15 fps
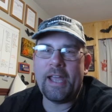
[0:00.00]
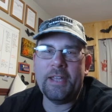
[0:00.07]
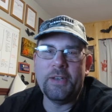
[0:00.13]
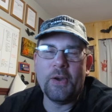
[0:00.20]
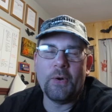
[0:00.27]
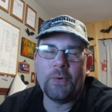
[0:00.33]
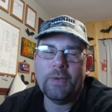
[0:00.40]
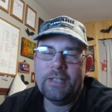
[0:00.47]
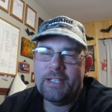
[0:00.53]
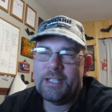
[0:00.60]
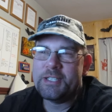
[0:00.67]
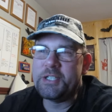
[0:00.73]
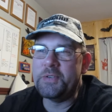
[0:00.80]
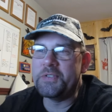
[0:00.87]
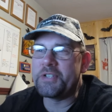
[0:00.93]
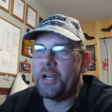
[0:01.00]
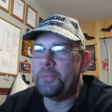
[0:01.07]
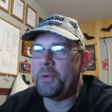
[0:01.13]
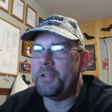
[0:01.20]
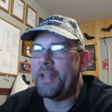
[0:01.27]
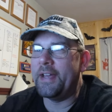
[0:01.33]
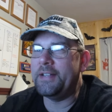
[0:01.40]
I know, she was
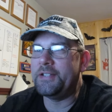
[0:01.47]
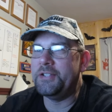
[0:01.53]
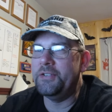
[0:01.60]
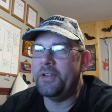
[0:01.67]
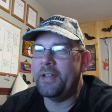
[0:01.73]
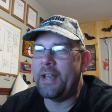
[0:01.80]
up all night too,